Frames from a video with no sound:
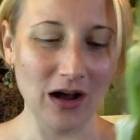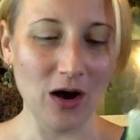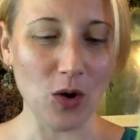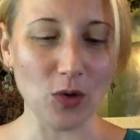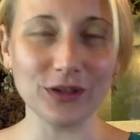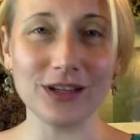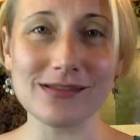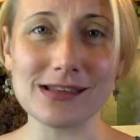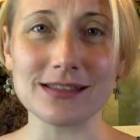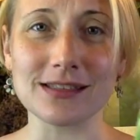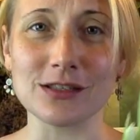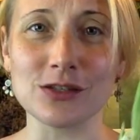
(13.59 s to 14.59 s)
holding
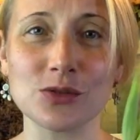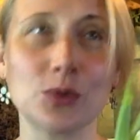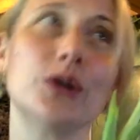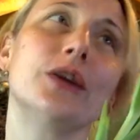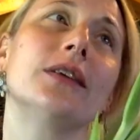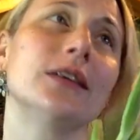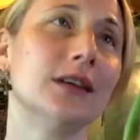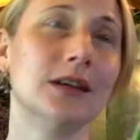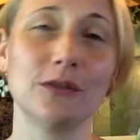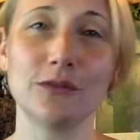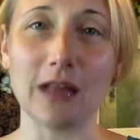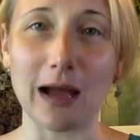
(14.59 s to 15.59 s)
this sword
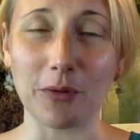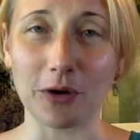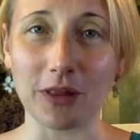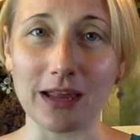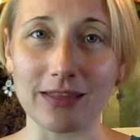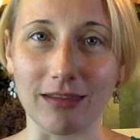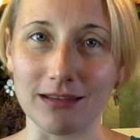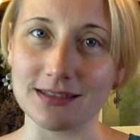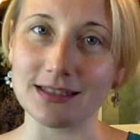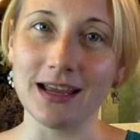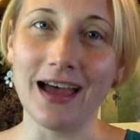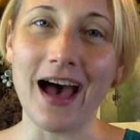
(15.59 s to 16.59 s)
flower like this.